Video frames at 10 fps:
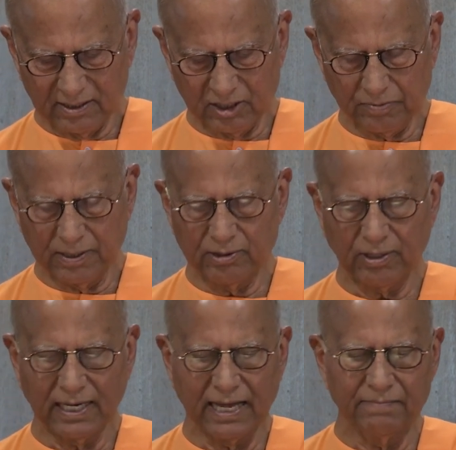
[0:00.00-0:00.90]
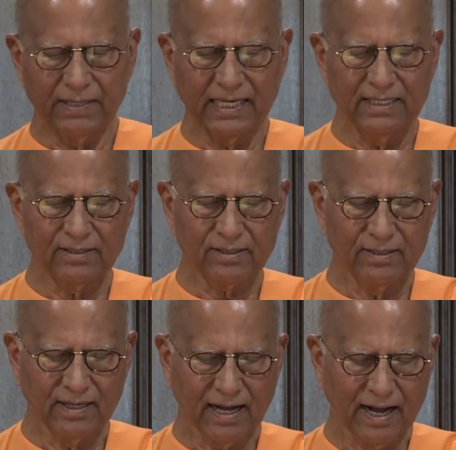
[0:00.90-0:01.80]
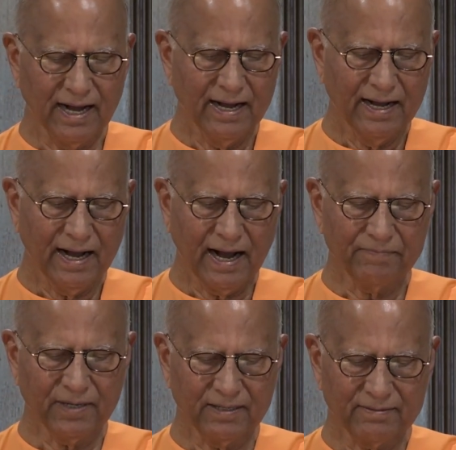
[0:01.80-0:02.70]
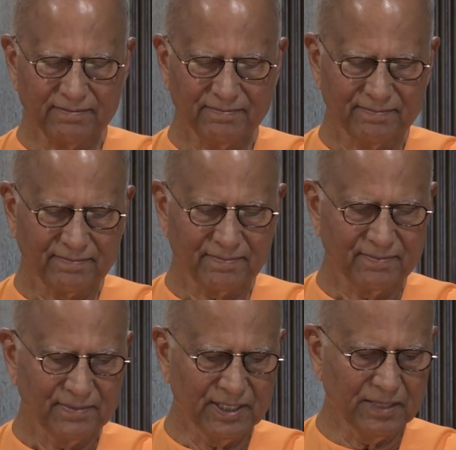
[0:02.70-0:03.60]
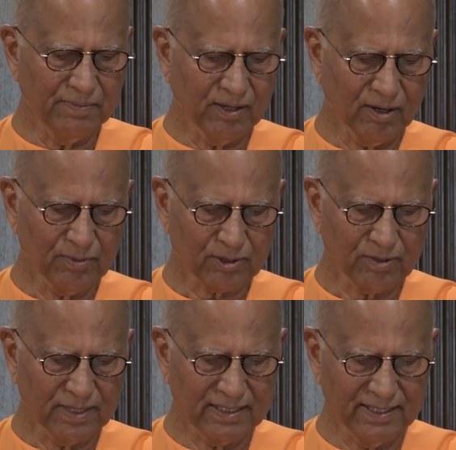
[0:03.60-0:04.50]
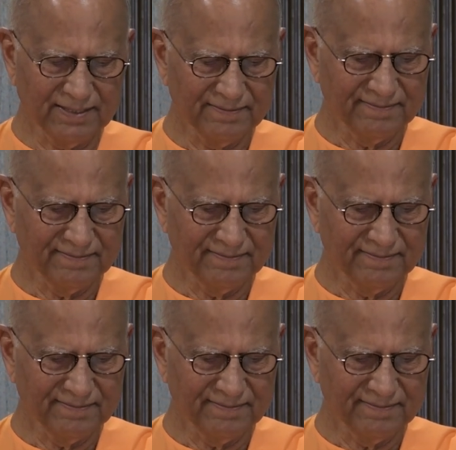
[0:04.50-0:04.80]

The spiritual life begins after Nirvikalpa Samadhi.